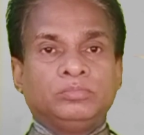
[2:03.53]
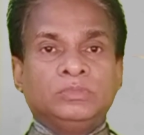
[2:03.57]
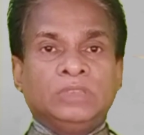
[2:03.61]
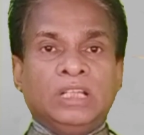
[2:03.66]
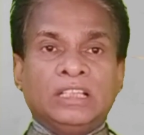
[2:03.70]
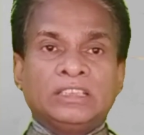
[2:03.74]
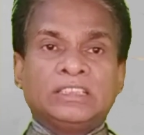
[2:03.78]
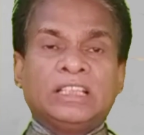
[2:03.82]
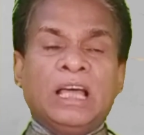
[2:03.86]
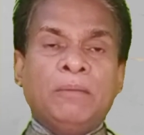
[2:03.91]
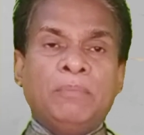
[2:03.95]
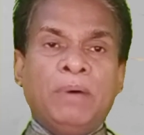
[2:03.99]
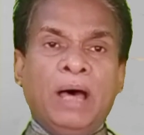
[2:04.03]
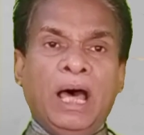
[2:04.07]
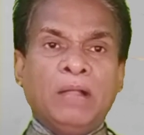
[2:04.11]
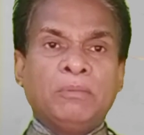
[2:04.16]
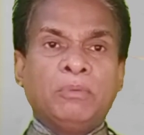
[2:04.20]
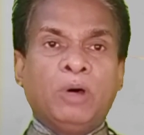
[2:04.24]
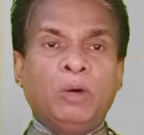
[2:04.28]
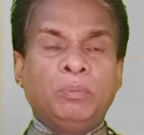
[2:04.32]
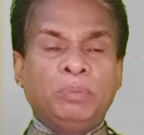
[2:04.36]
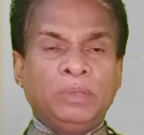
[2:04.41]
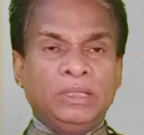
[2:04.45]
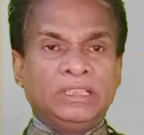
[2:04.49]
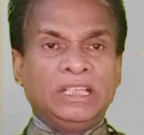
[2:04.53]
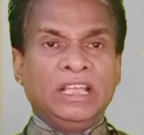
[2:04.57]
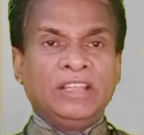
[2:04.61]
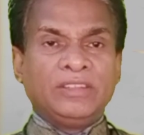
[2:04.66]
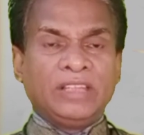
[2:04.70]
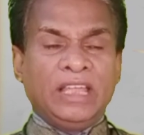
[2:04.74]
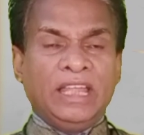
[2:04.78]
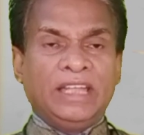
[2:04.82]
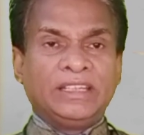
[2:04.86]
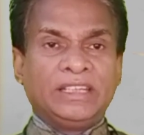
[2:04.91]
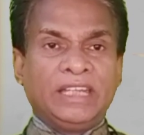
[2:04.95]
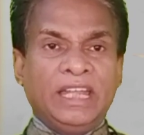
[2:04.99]
The verb of this
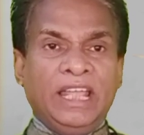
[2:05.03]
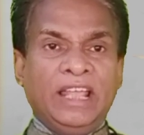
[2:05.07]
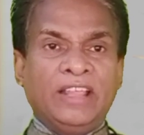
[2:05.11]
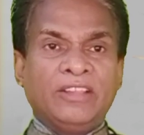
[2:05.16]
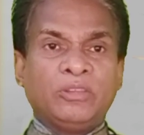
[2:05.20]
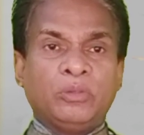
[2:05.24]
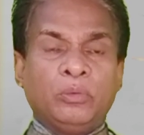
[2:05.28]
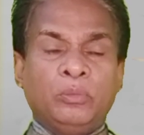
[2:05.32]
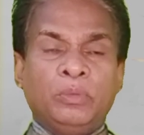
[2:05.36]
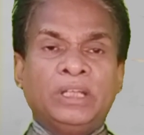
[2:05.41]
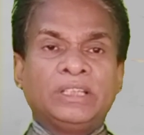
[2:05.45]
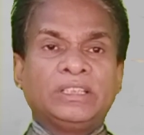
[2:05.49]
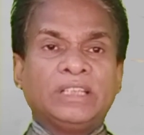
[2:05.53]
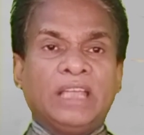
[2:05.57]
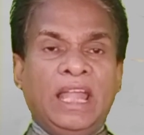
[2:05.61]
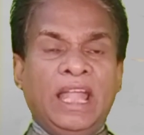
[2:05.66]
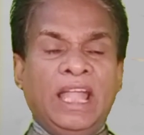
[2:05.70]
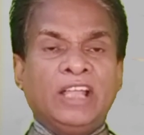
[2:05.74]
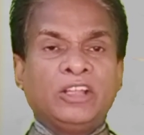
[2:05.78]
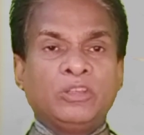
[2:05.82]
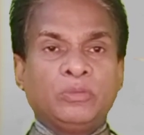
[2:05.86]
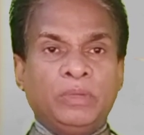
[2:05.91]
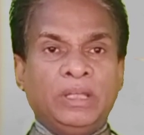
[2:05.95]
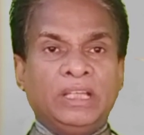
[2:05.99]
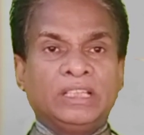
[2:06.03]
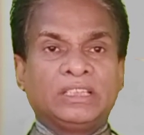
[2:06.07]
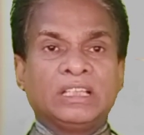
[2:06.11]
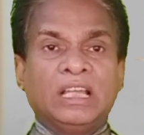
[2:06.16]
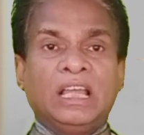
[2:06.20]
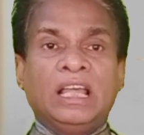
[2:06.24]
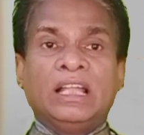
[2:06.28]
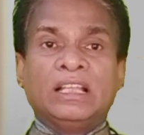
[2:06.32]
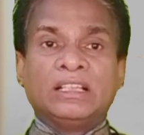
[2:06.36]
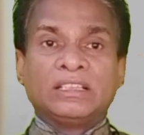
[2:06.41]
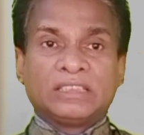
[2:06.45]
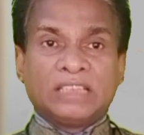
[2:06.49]
sentence which ends with
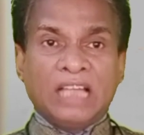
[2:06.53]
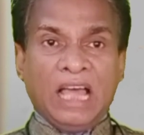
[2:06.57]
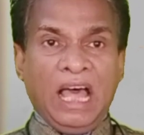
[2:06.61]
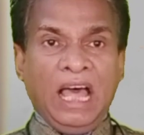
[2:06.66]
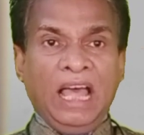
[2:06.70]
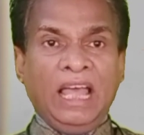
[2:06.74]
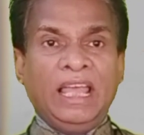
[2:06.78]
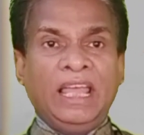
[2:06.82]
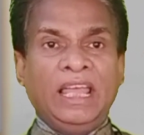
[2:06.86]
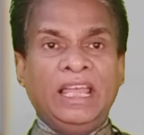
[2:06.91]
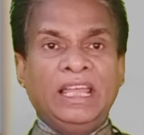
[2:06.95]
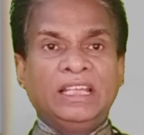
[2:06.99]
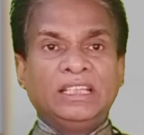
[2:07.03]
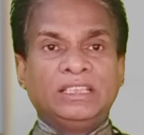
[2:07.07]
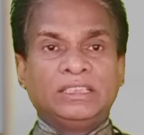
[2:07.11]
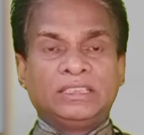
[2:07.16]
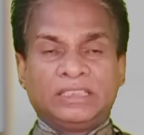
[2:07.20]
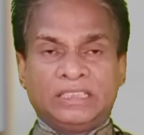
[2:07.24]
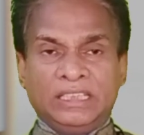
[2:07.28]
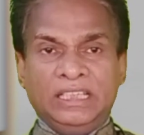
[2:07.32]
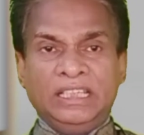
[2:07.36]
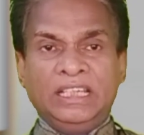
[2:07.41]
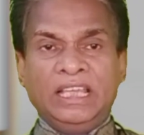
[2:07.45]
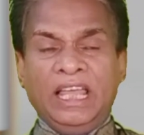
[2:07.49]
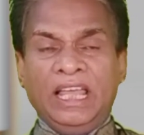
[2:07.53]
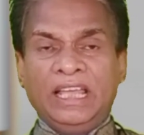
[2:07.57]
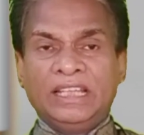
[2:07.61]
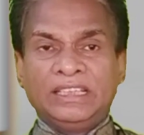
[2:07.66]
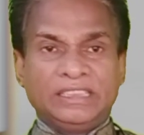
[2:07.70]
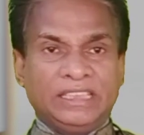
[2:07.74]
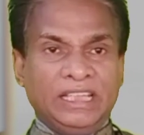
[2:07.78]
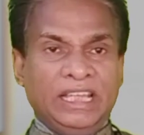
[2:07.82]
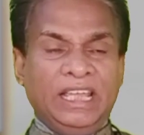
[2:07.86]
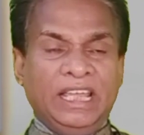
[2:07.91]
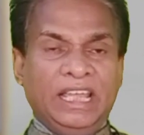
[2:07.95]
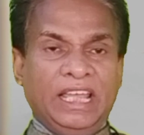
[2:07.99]
ta hai, ti hai, te
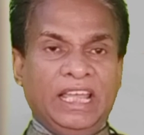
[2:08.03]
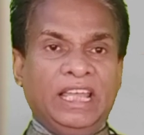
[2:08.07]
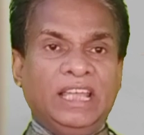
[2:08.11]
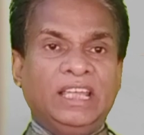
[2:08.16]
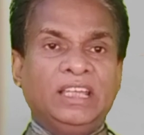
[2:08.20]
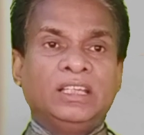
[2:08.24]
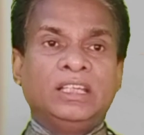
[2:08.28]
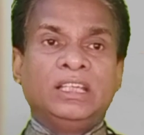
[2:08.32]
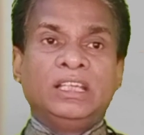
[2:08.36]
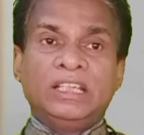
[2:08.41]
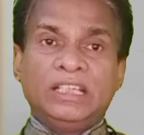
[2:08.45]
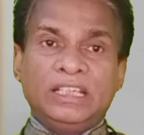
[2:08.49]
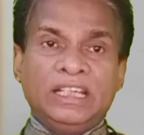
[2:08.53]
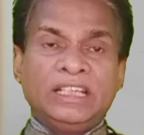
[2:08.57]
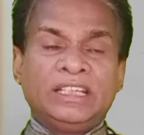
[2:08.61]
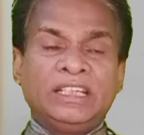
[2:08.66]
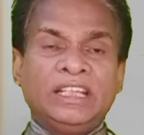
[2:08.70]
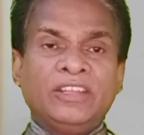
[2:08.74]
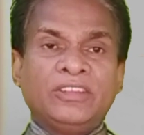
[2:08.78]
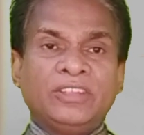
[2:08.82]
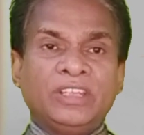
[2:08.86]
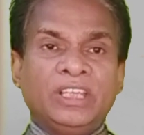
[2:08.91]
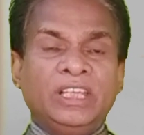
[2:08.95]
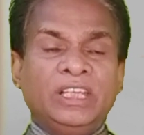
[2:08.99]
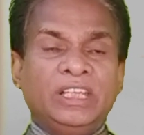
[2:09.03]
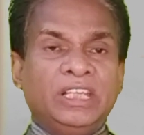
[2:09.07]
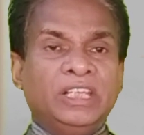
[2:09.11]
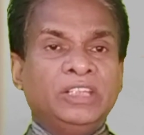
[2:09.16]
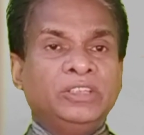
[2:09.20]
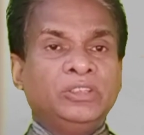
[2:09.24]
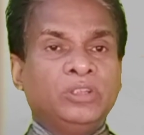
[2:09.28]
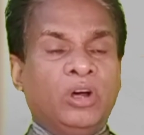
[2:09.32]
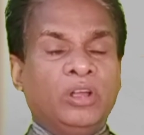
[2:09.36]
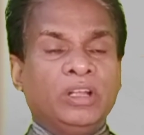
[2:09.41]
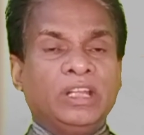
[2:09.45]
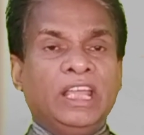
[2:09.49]
hai, etc. is
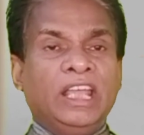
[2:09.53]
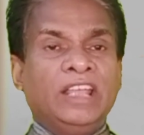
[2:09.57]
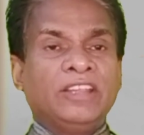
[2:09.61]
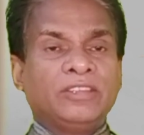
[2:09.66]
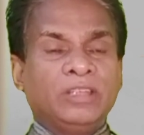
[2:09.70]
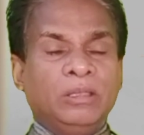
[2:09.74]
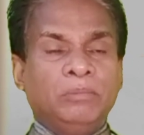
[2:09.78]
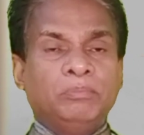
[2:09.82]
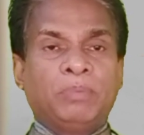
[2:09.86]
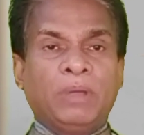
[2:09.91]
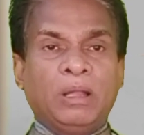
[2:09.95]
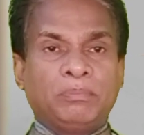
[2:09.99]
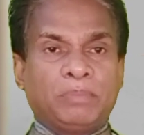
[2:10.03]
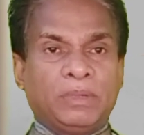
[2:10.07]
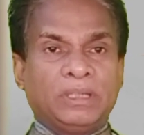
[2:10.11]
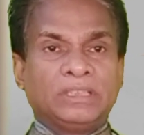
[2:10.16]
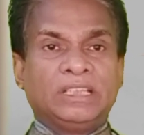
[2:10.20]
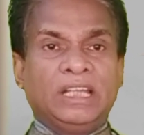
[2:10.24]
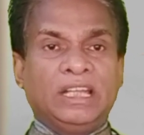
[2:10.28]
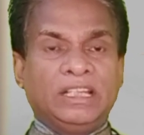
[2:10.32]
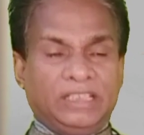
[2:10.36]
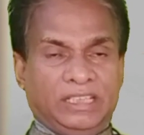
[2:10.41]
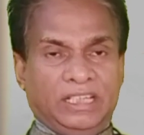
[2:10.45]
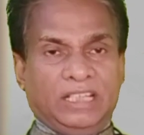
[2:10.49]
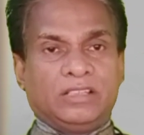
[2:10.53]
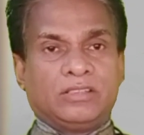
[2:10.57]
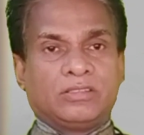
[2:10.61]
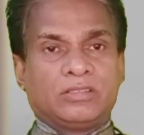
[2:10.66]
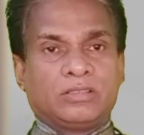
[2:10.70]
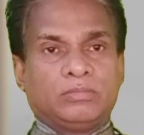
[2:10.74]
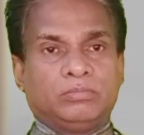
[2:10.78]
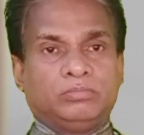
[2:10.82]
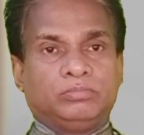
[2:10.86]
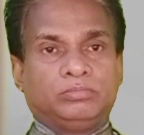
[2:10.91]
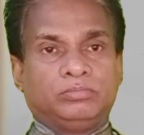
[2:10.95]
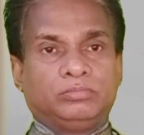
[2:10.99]
known as simple present tense.
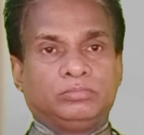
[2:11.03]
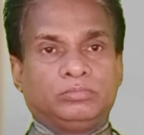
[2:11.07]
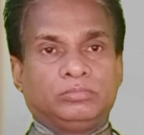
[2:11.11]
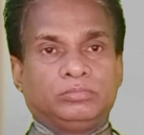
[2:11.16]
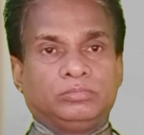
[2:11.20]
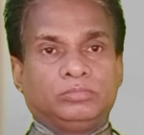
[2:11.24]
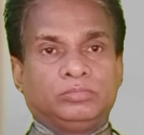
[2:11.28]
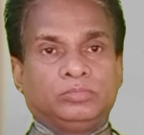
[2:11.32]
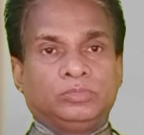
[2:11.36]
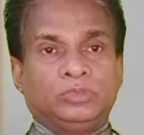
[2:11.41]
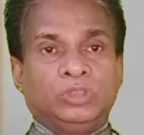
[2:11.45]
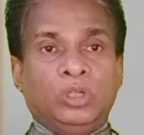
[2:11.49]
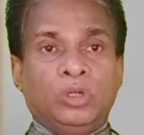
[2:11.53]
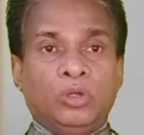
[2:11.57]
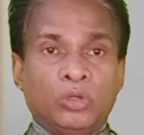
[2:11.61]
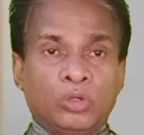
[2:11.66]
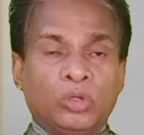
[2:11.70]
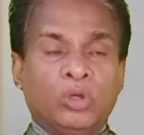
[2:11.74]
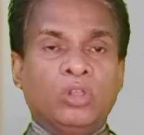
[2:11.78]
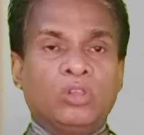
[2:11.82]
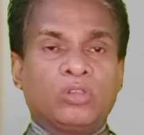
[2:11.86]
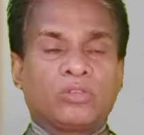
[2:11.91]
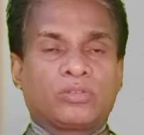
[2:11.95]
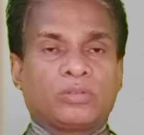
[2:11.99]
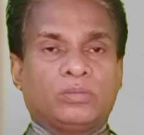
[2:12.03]
Rules.